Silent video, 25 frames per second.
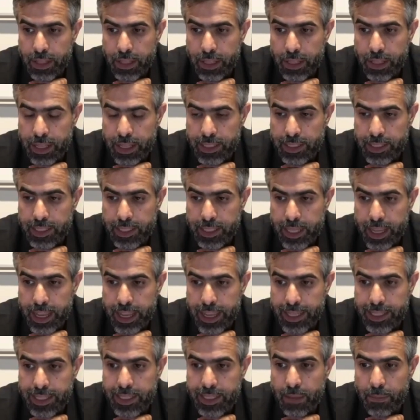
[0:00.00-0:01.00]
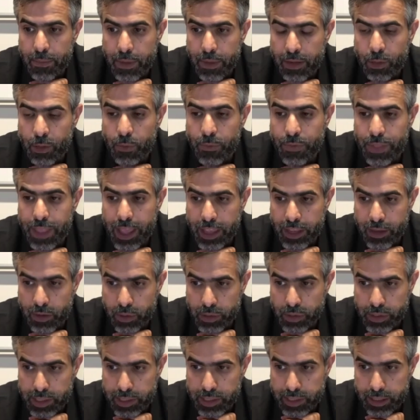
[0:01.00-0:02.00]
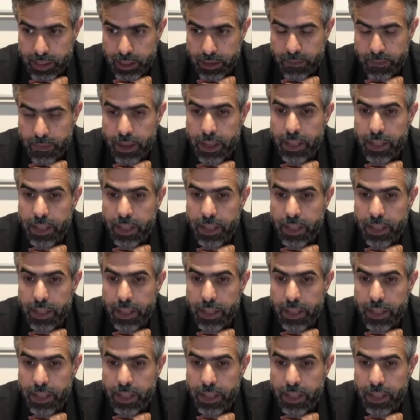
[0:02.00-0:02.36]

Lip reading: let's say it's a part of the ecosystem,